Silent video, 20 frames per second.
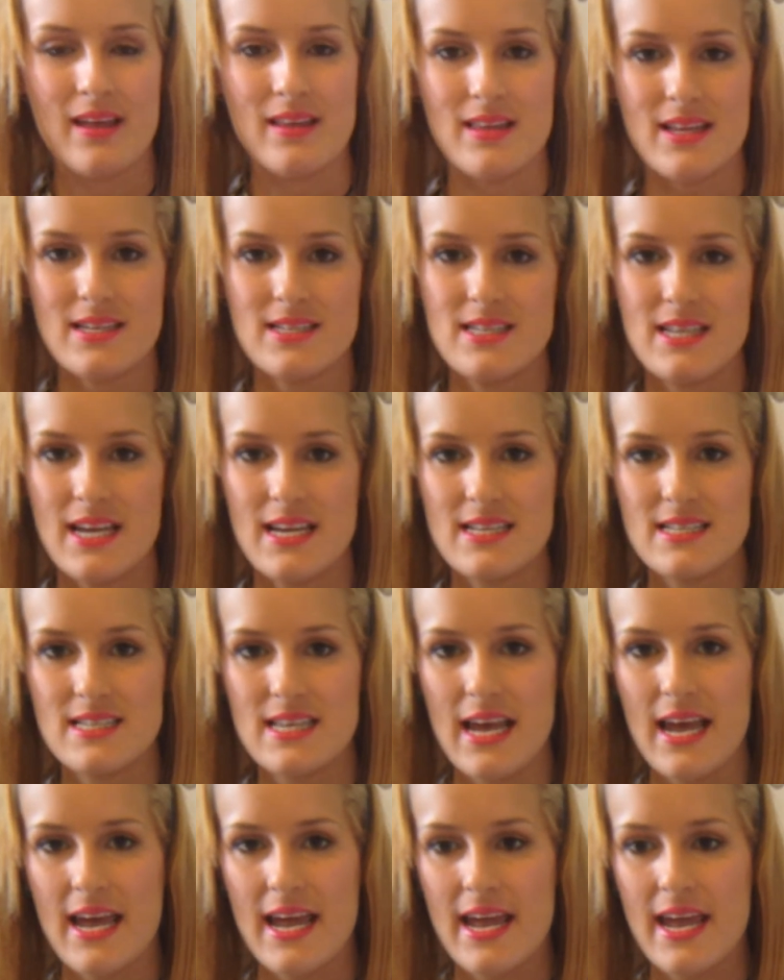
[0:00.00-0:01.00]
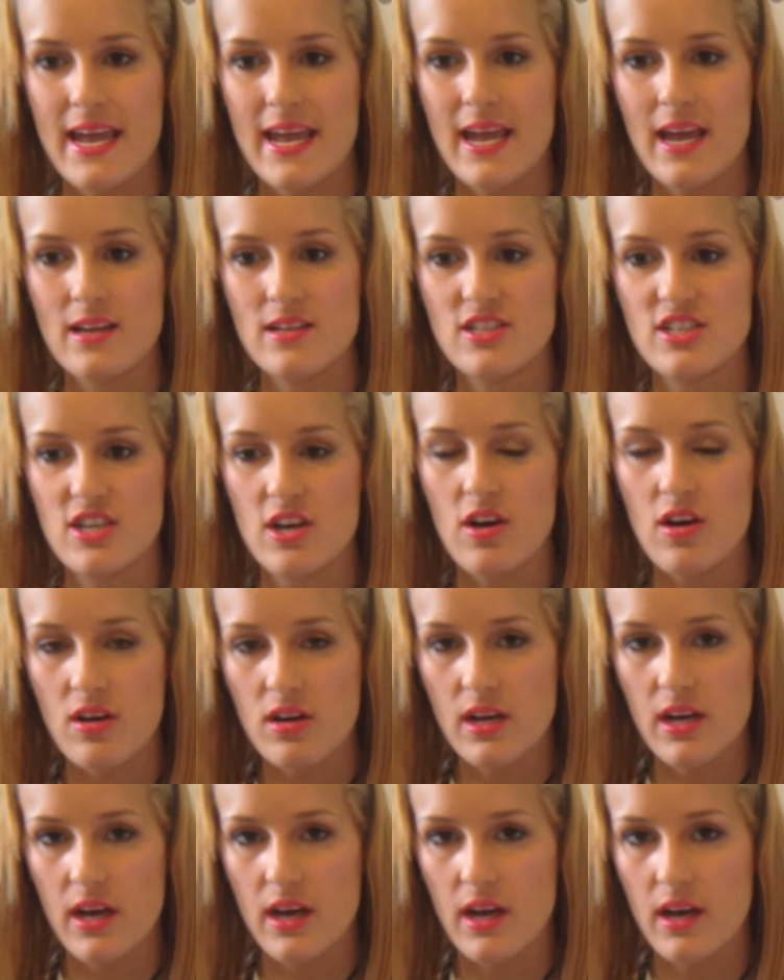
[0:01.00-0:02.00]
This is a
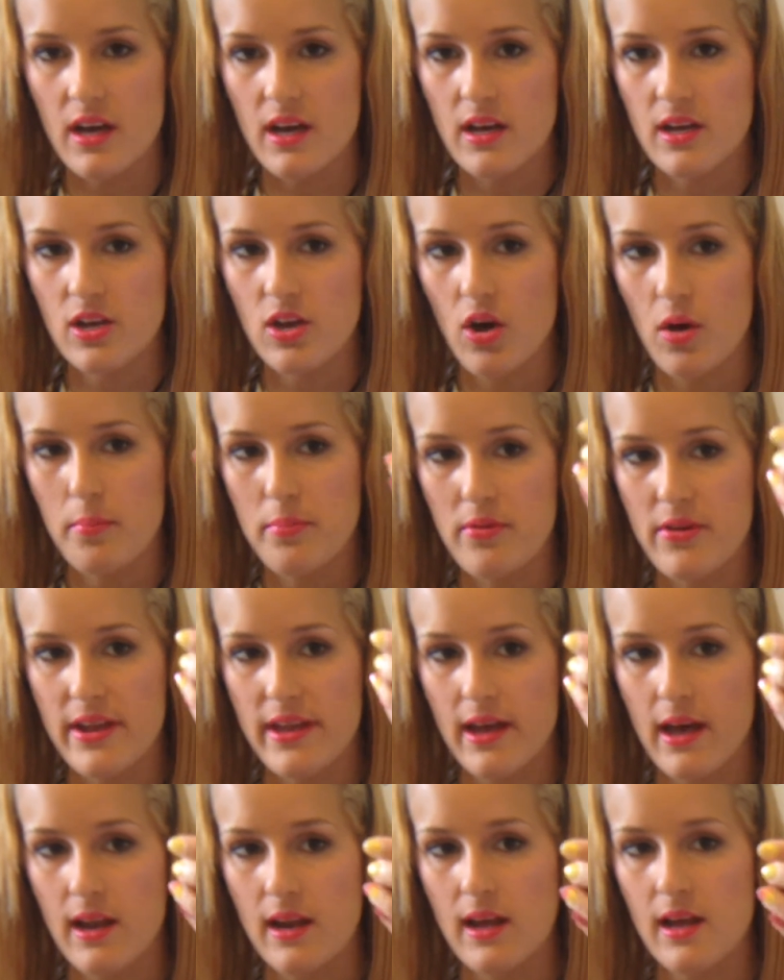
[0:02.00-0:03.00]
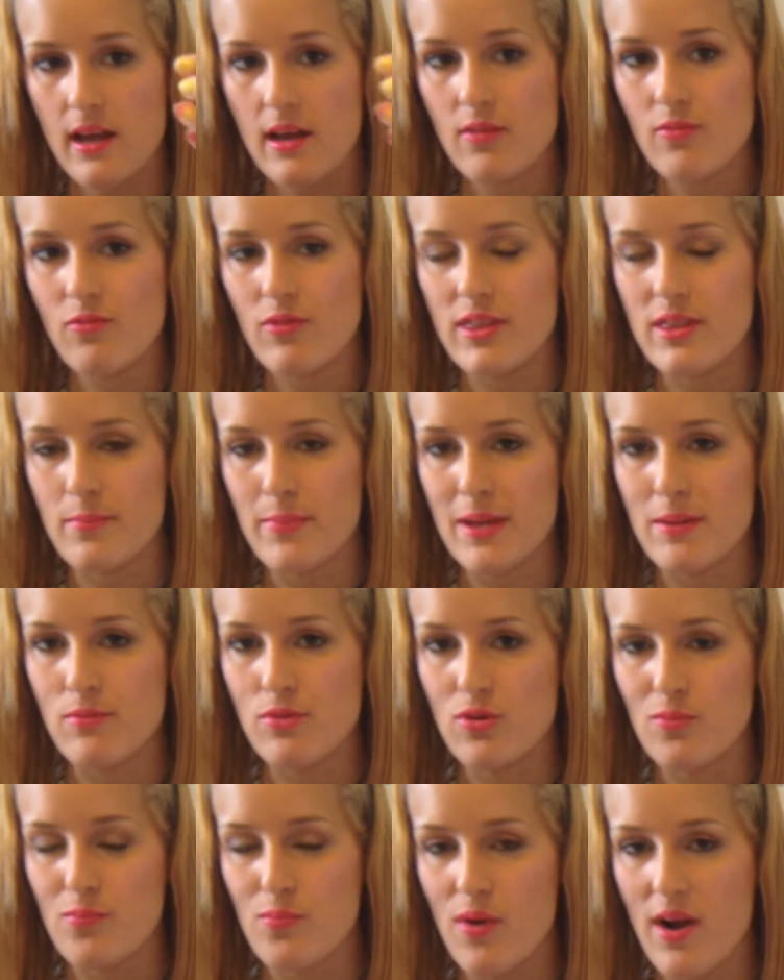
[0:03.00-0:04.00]
darker coppery colour with a bit
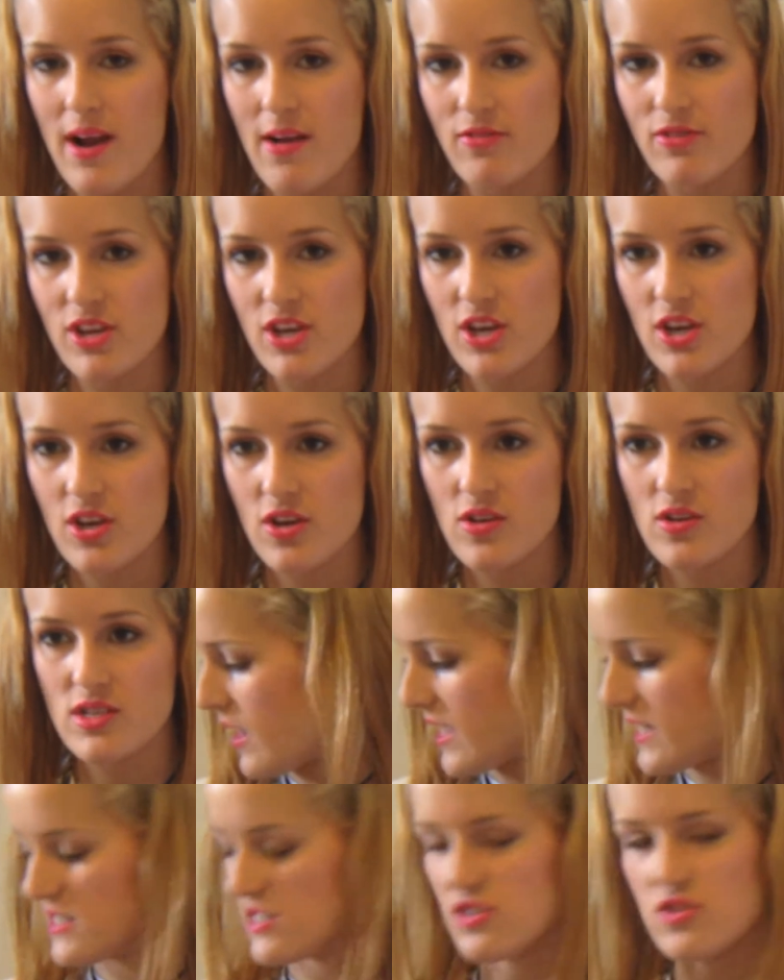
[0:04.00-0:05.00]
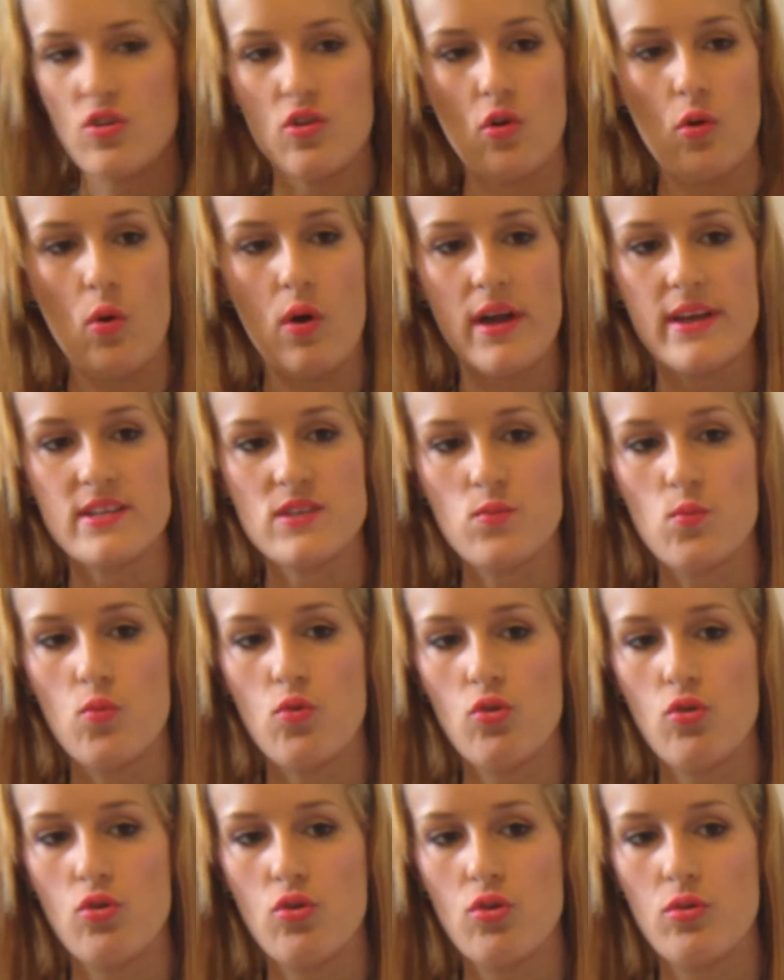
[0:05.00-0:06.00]
more brown hues. It's not quite as
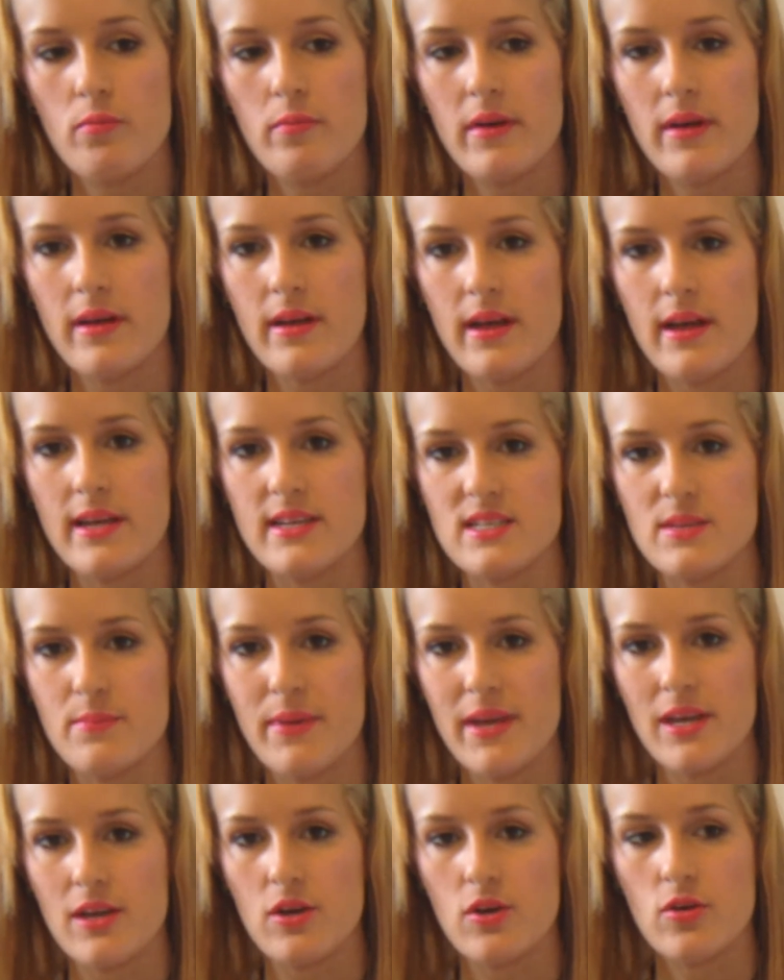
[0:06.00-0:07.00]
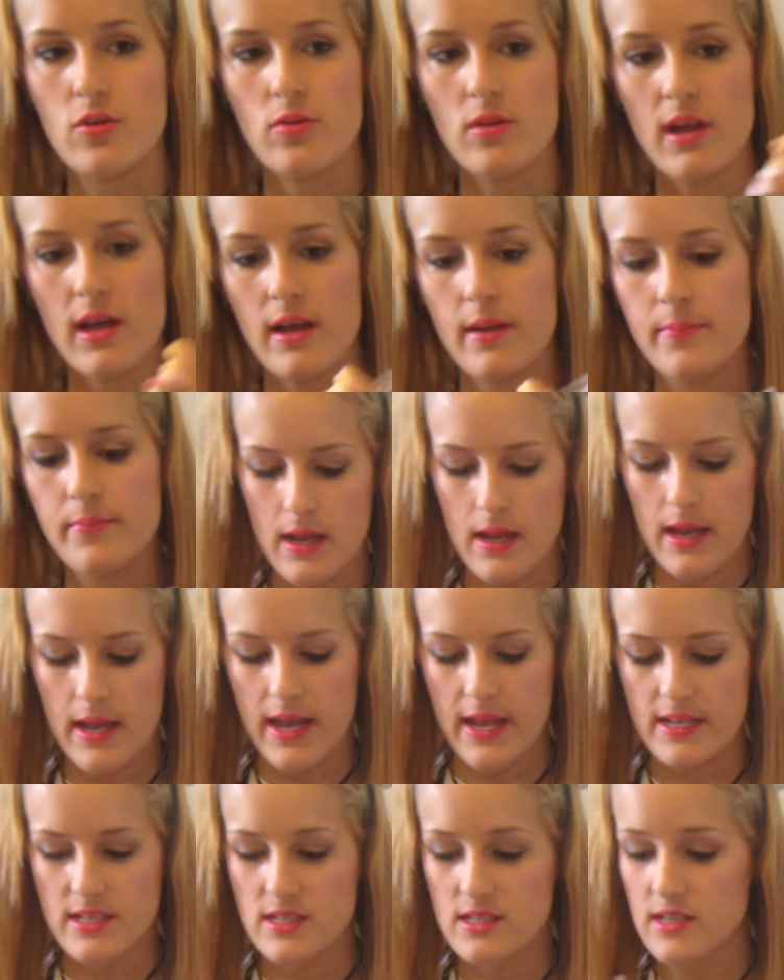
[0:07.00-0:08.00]
warm, it's a bit cooler.
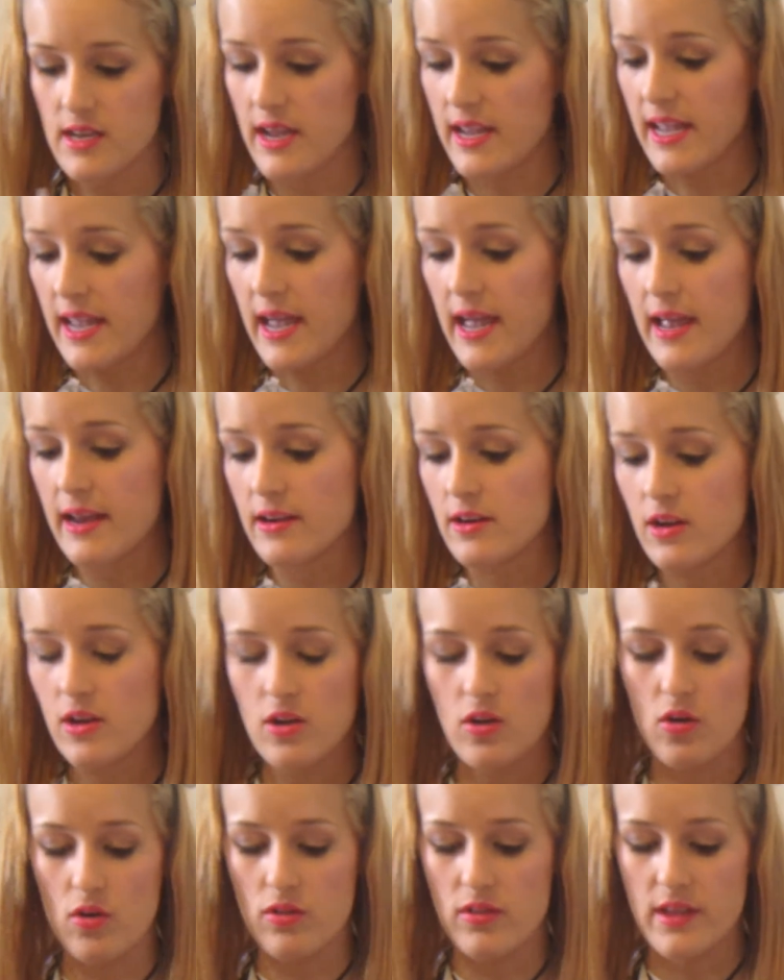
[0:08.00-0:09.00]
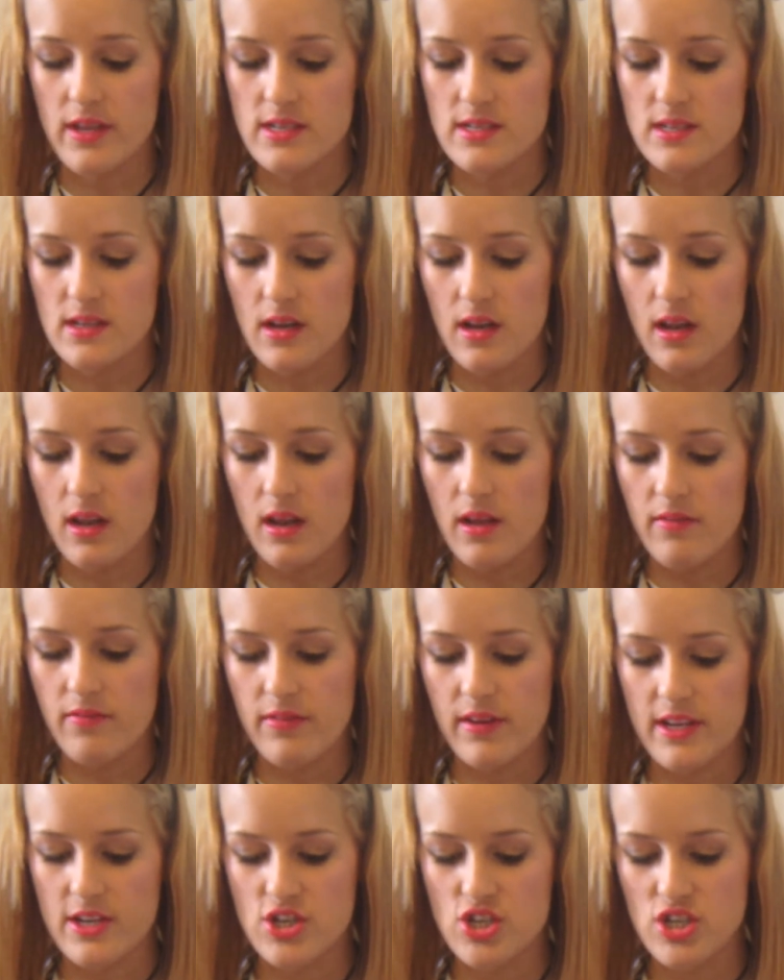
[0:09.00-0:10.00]
It's again got this
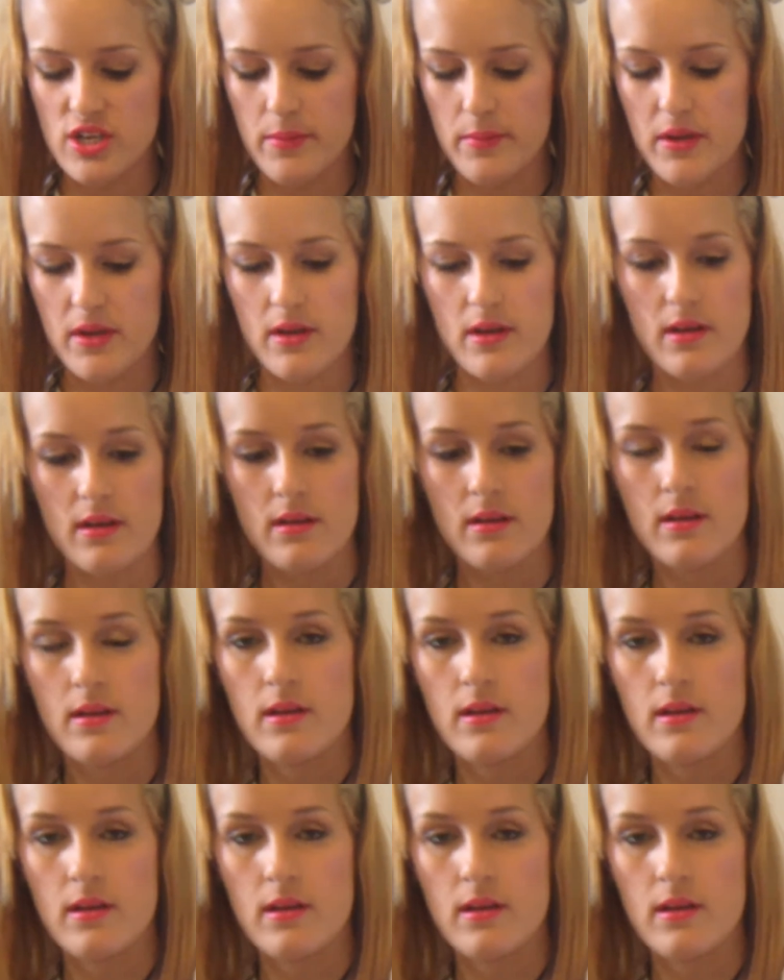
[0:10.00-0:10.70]
lovely shimmer,